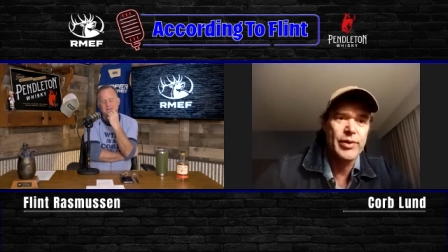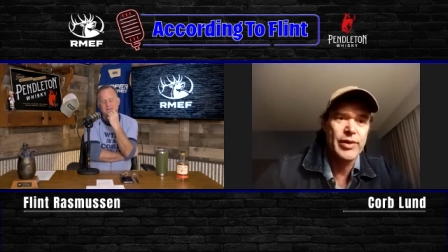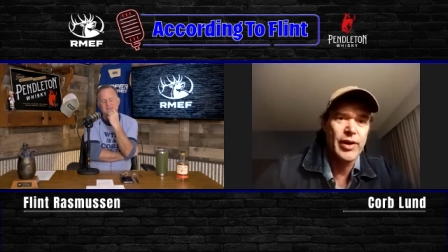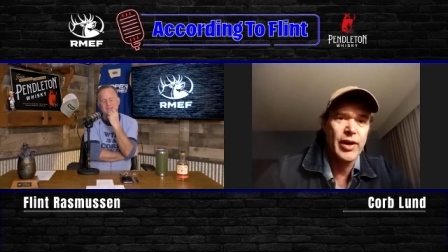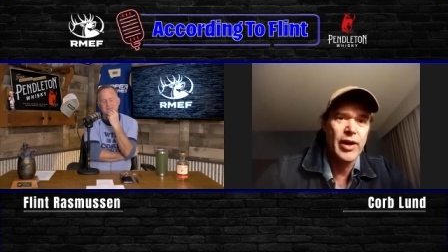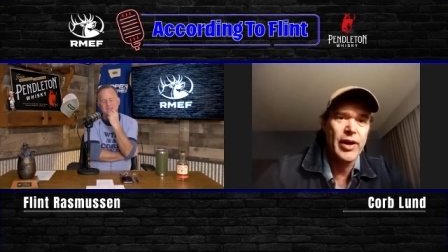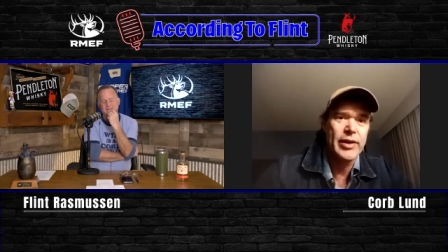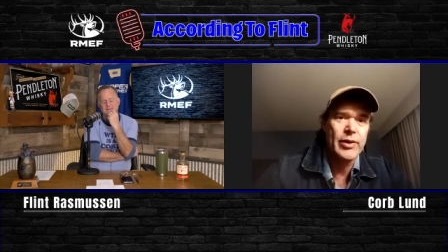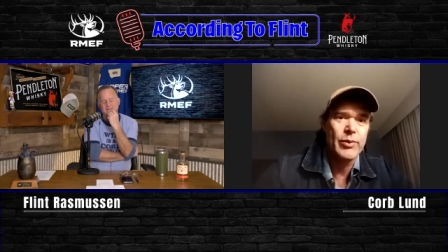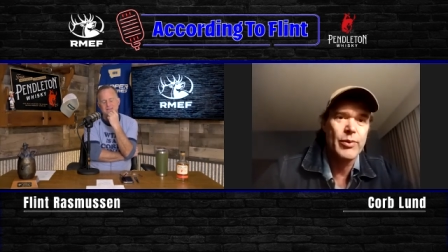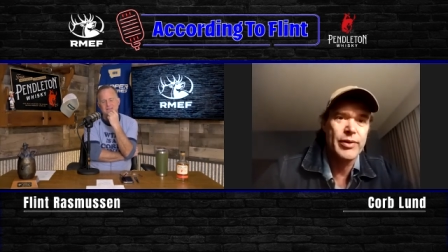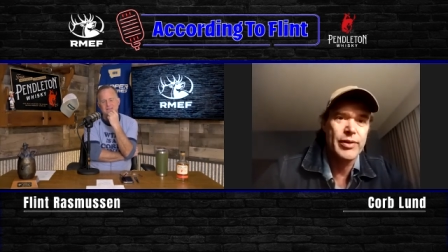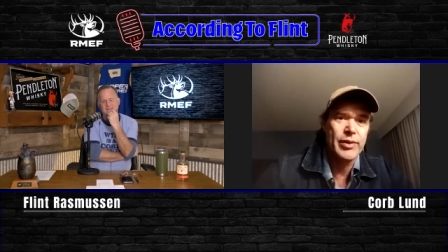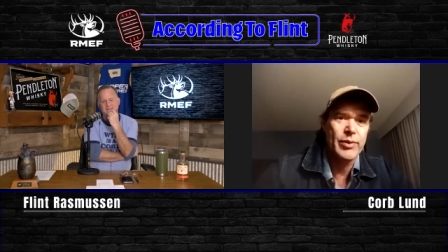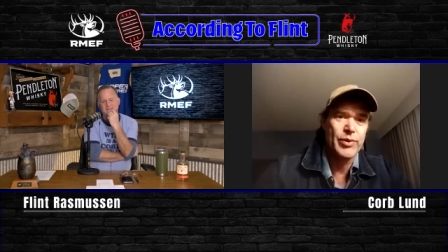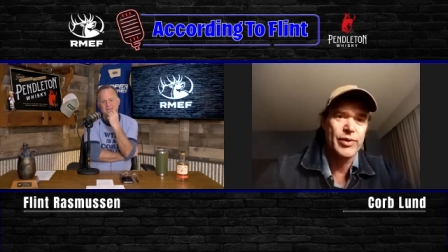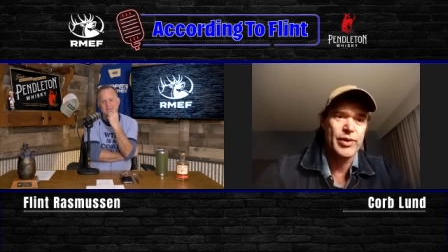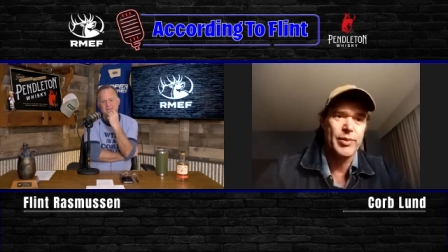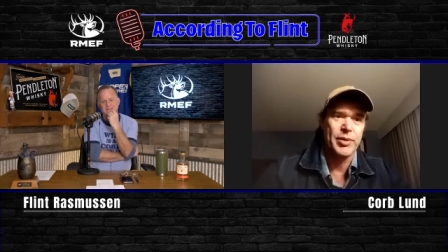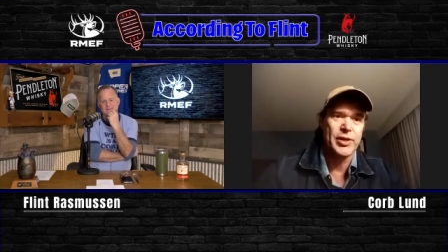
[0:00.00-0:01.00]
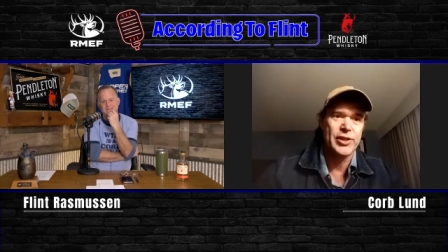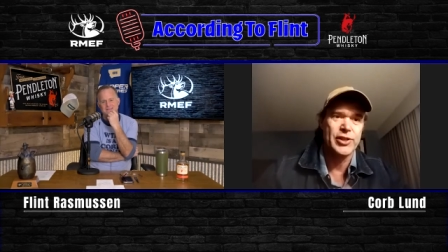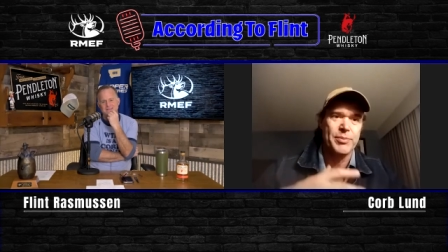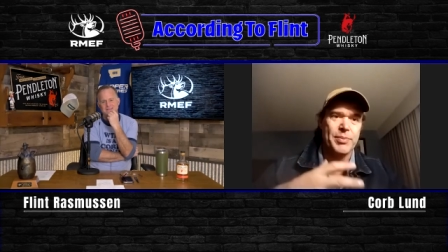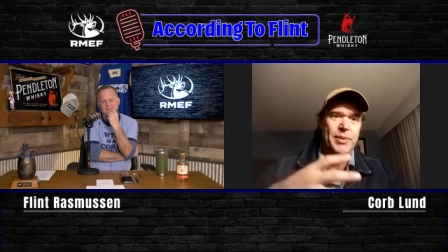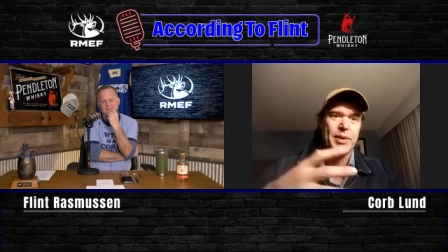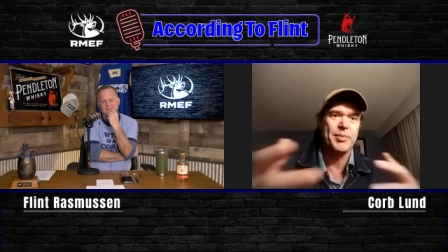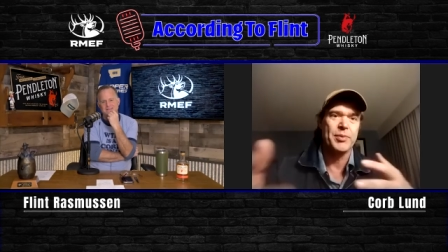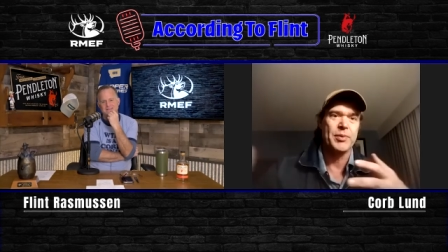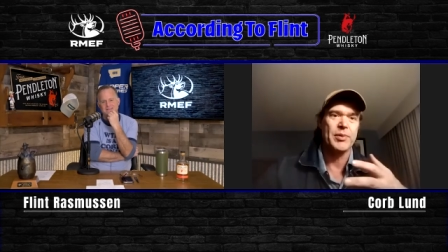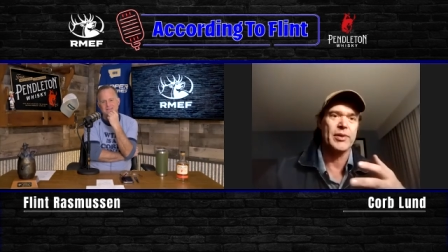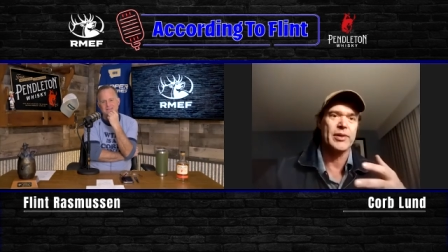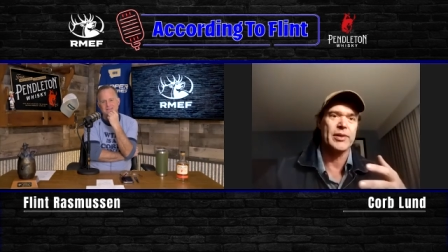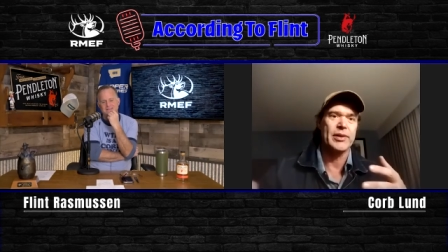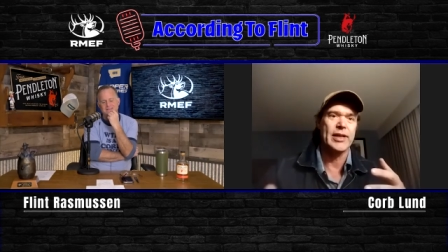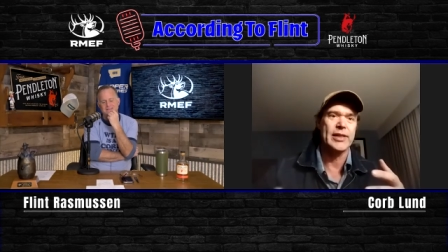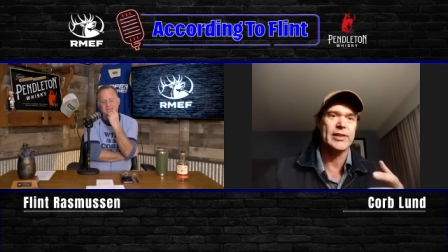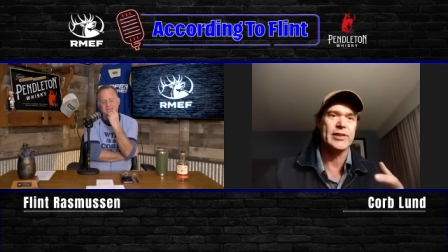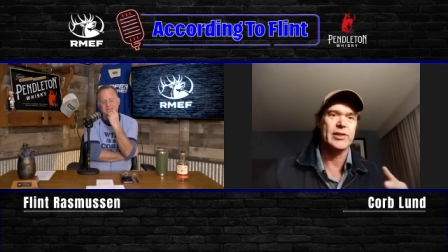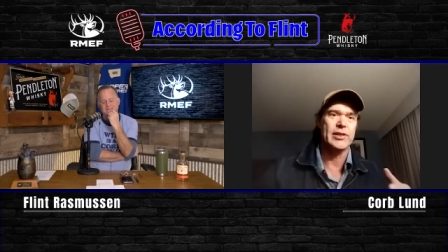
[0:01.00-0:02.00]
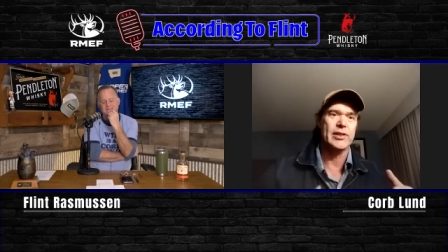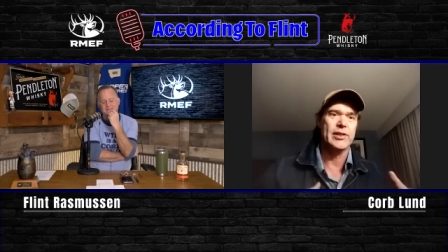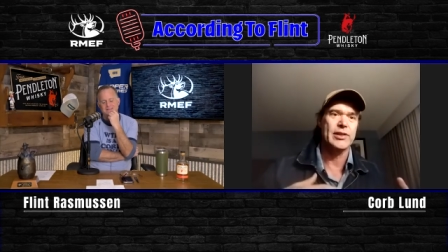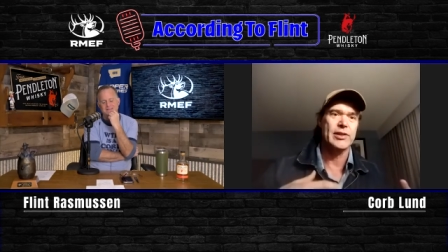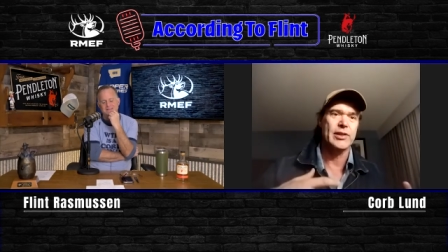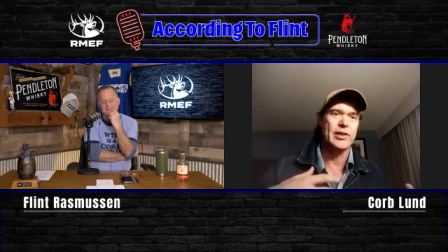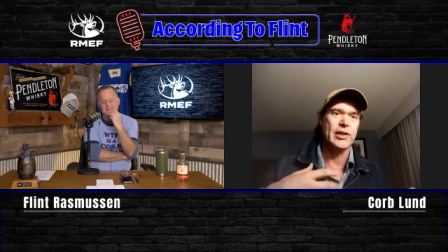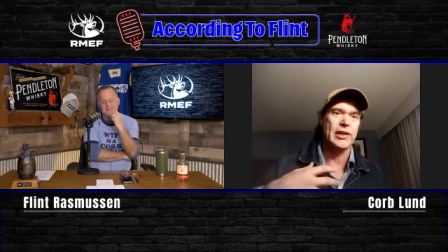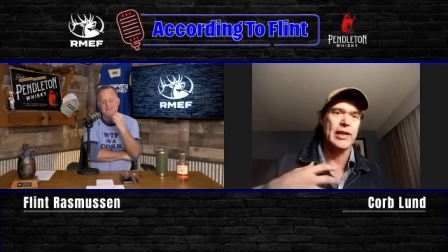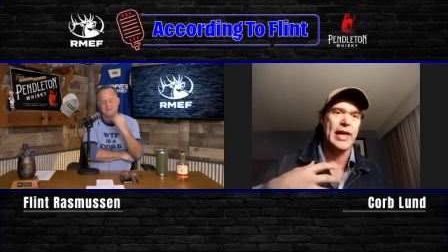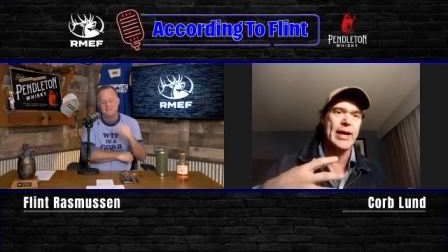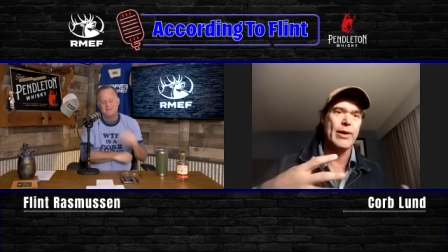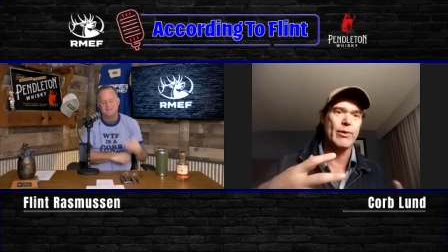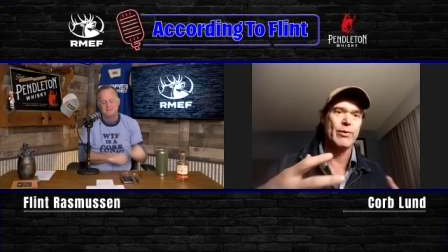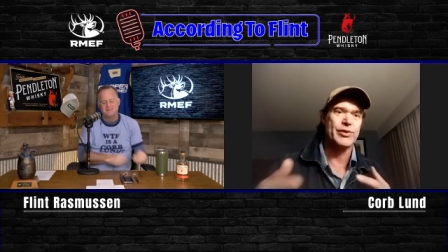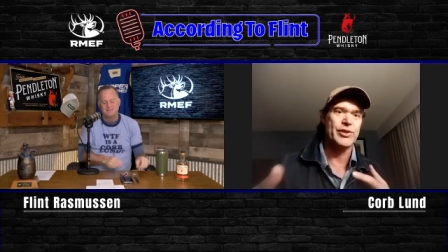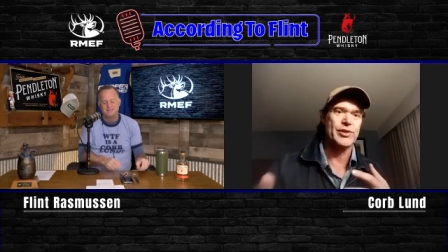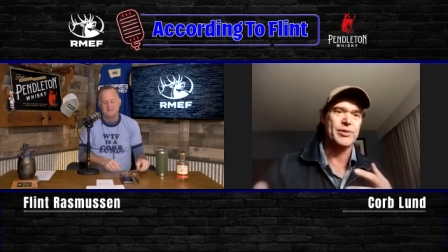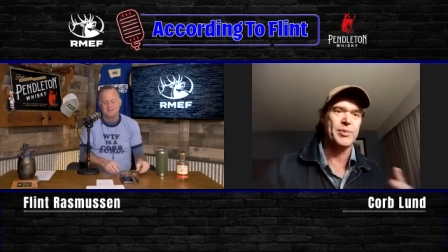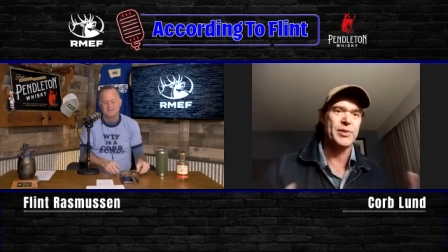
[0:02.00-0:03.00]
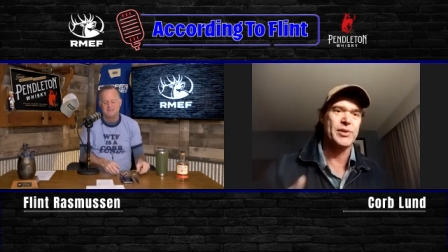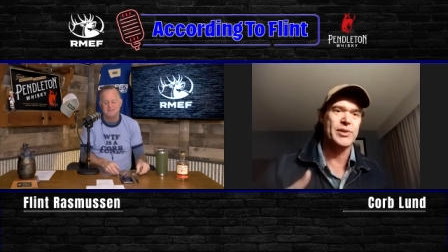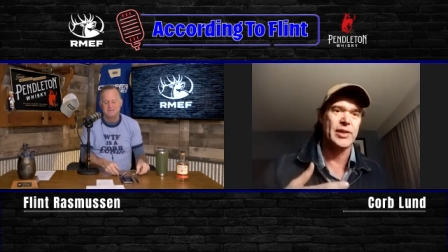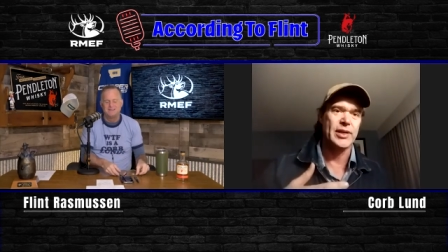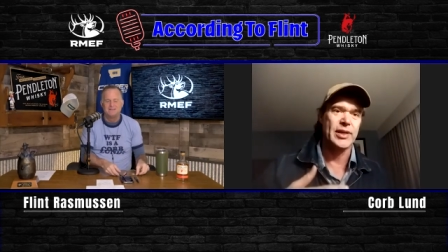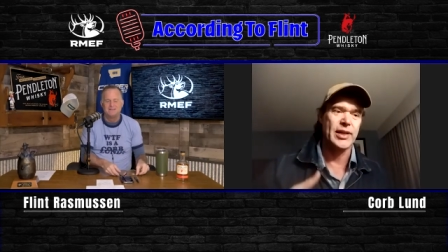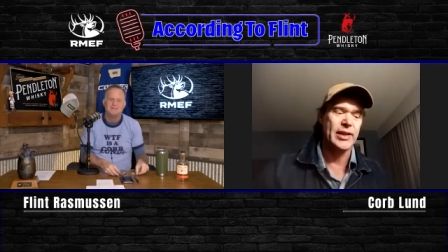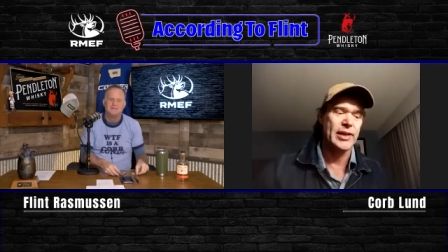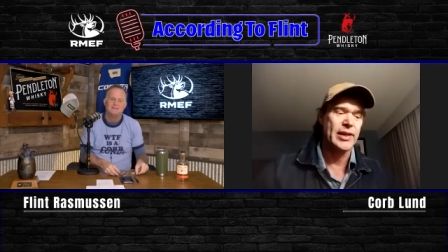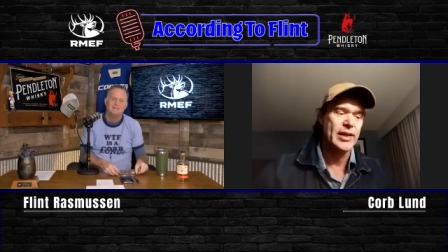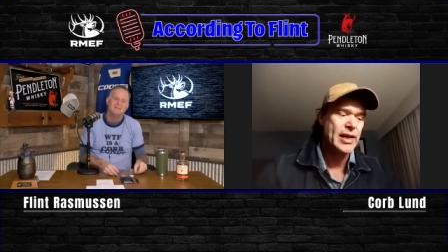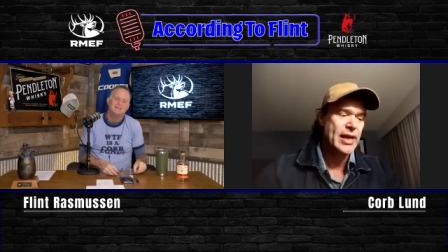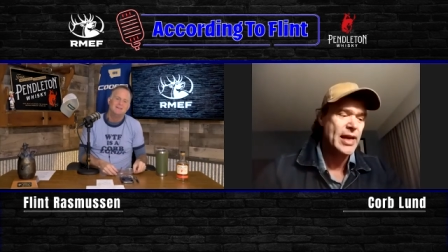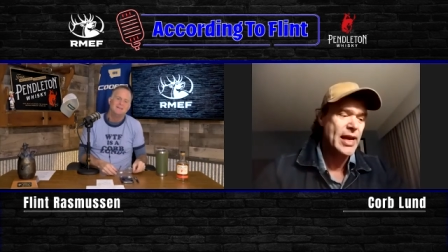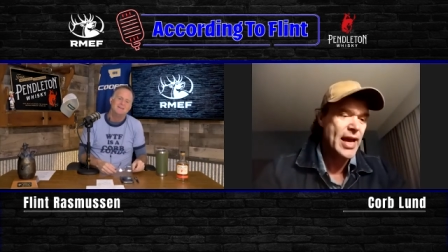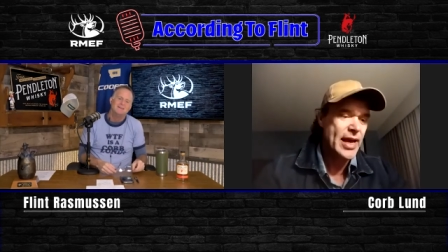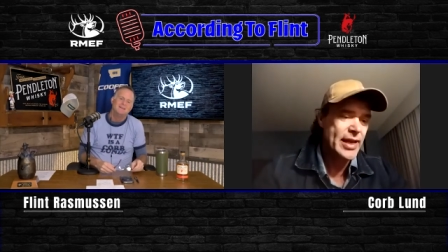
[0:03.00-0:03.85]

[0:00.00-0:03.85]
with, a, with with a bunch of people and it's the language is music and